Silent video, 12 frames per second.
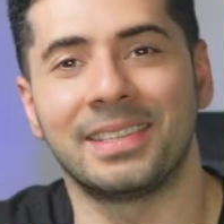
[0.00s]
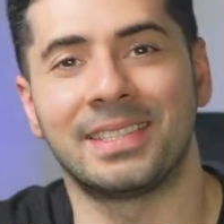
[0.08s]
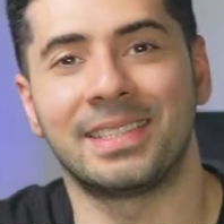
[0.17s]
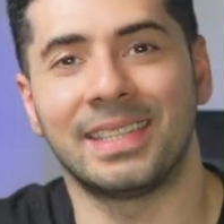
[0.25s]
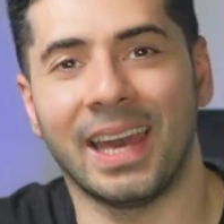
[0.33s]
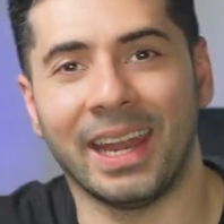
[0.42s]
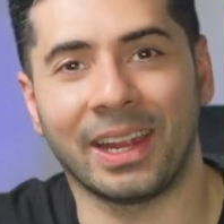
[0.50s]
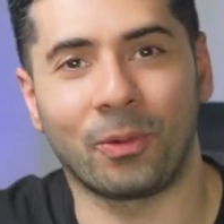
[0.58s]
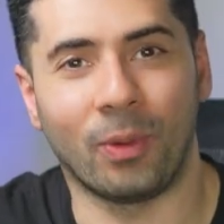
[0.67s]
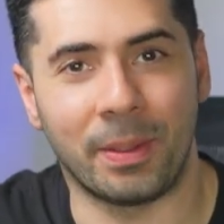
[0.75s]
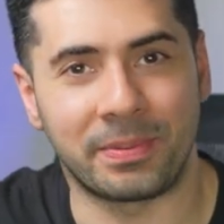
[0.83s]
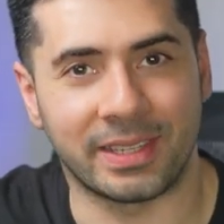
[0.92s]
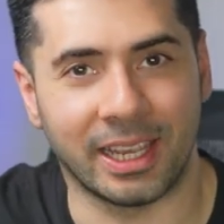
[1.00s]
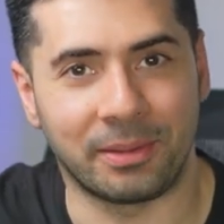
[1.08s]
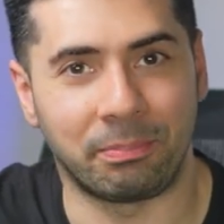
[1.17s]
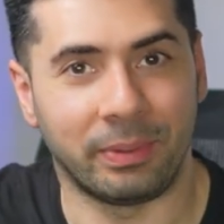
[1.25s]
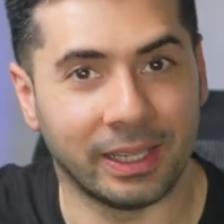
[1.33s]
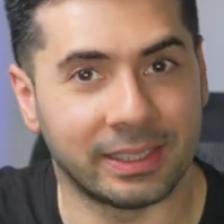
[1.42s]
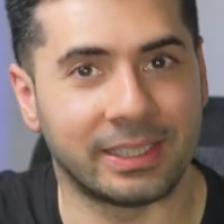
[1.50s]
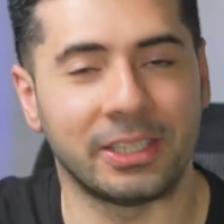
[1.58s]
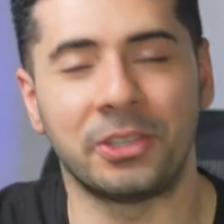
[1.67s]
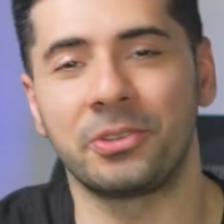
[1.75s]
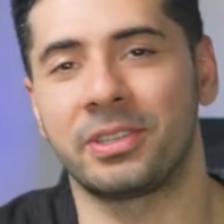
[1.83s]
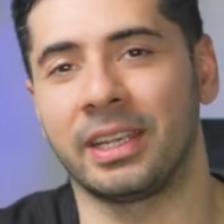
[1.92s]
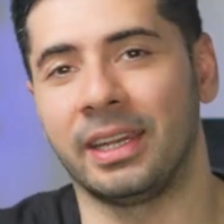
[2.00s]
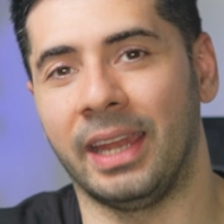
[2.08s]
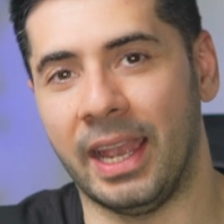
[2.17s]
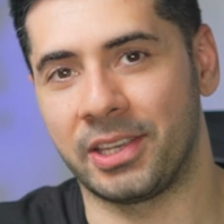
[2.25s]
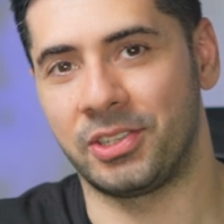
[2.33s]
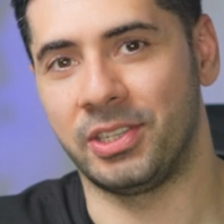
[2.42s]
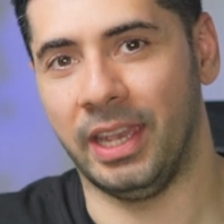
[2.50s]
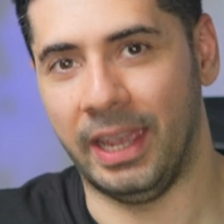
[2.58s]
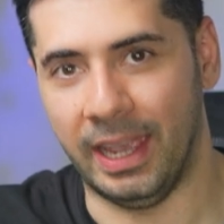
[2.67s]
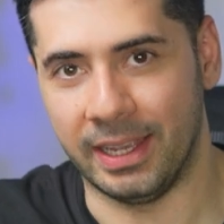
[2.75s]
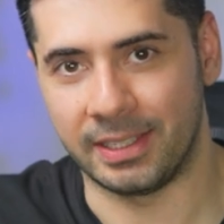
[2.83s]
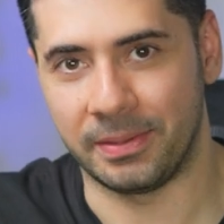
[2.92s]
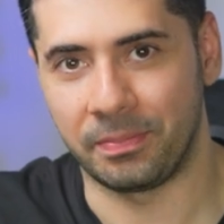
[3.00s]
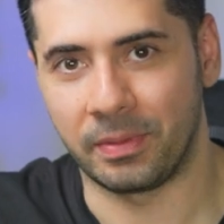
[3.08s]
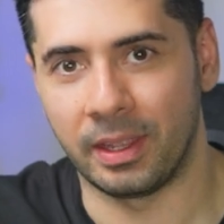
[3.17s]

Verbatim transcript: a static website built using Next dot J S.